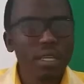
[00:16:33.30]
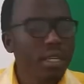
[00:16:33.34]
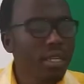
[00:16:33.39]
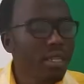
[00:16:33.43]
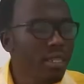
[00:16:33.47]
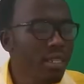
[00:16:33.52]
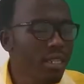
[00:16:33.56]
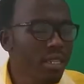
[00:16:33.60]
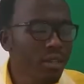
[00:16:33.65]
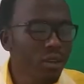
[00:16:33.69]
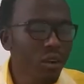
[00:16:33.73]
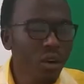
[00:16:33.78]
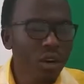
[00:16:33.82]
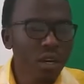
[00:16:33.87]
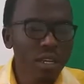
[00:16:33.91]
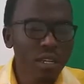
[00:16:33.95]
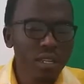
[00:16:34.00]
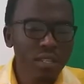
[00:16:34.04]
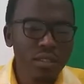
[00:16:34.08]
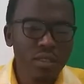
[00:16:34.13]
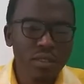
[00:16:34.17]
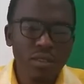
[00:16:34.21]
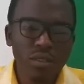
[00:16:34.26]
Is he
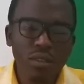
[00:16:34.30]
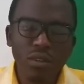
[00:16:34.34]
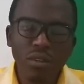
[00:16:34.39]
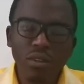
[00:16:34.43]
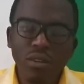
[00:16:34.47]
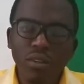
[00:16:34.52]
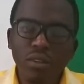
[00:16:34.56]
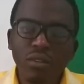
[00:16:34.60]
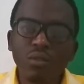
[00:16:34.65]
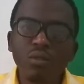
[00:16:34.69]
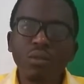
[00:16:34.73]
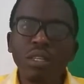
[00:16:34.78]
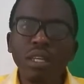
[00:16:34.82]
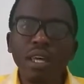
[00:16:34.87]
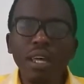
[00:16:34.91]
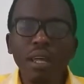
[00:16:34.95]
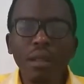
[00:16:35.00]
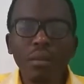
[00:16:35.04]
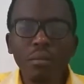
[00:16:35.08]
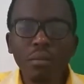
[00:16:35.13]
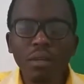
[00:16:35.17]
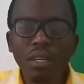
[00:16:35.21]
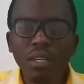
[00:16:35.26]
going to
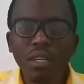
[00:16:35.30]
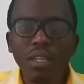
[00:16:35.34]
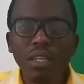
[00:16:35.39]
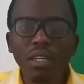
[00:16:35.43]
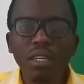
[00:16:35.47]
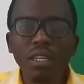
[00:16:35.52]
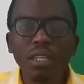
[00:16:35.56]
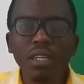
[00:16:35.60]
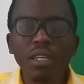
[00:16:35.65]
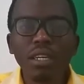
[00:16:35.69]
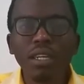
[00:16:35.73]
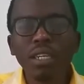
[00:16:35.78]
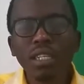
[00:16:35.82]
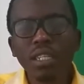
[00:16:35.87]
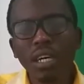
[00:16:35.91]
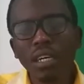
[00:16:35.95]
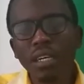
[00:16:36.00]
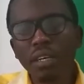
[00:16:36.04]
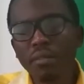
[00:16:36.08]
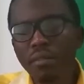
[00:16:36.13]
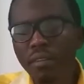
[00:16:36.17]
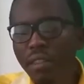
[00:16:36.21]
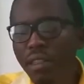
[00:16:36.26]
tell me each
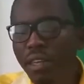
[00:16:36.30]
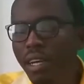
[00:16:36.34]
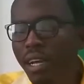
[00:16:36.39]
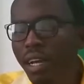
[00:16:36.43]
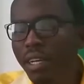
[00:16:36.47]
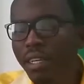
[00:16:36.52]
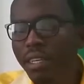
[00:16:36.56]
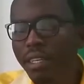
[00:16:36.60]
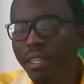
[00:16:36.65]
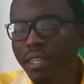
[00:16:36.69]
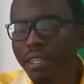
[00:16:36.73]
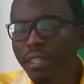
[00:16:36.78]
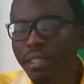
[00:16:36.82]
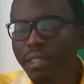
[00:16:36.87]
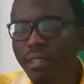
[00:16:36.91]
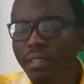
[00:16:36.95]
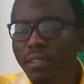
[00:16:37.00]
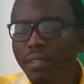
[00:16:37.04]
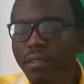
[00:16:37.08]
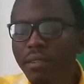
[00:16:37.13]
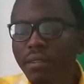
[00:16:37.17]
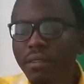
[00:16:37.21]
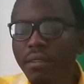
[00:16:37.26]
and everything I need?
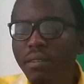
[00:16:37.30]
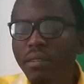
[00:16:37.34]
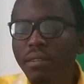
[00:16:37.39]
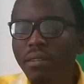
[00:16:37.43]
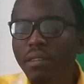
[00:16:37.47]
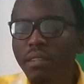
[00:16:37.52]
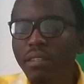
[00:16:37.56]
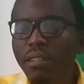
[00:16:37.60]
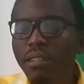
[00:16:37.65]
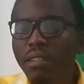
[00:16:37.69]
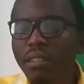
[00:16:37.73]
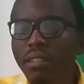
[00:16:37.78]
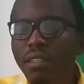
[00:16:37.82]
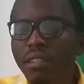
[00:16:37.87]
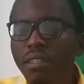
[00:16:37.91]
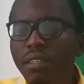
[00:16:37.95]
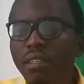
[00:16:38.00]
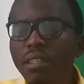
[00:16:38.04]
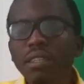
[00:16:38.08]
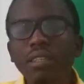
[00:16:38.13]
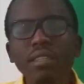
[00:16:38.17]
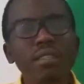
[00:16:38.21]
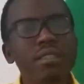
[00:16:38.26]

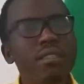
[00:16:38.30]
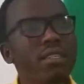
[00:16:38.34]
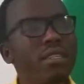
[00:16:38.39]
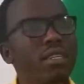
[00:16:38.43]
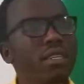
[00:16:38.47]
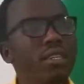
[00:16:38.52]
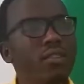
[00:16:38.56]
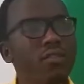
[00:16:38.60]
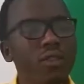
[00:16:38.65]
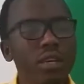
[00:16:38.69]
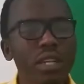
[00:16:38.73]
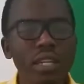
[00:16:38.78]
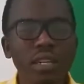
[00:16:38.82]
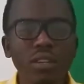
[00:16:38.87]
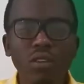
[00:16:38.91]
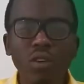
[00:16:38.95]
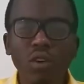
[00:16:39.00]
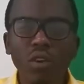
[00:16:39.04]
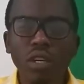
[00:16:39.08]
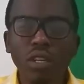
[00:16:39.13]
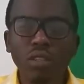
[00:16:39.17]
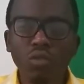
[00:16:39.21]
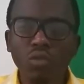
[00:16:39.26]
Is he really
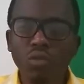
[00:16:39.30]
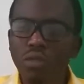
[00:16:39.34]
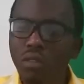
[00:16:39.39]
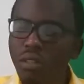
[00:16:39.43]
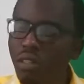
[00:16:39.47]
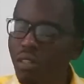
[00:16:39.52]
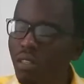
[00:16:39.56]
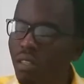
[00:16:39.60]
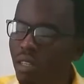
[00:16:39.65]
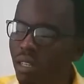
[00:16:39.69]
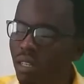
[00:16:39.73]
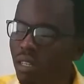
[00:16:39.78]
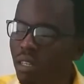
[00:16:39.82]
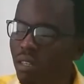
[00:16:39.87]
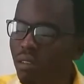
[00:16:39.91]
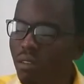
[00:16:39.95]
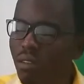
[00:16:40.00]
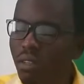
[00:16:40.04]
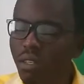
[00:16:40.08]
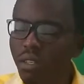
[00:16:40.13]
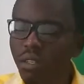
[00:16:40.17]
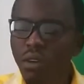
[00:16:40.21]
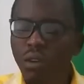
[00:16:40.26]
going
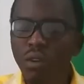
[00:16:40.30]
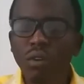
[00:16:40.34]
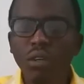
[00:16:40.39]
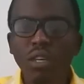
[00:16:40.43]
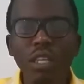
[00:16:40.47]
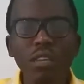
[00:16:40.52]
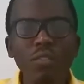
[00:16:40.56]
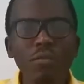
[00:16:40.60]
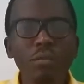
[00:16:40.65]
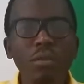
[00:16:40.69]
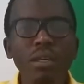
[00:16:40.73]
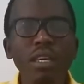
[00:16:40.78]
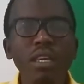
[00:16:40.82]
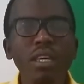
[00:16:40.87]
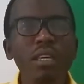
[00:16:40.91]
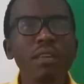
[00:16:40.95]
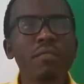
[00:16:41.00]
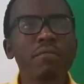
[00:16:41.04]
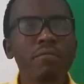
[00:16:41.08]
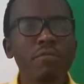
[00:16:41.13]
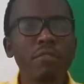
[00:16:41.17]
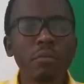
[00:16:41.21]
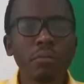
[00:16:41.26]
to, give me
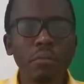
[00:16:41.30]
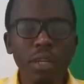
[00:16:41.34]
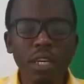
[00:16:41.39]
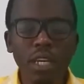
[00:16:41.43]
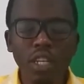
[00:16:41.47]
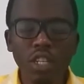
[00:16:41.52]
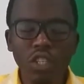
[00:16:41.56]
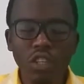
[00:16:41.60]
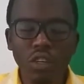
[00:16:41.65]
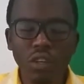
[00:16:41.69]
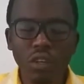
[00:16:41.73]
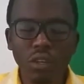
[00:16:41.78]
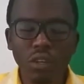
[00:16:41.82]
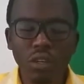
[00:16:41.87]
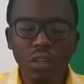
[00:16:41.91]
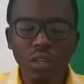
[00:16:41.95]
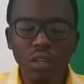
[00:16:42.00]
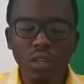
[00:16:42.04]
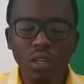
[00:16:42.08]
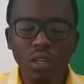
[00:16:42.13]
information,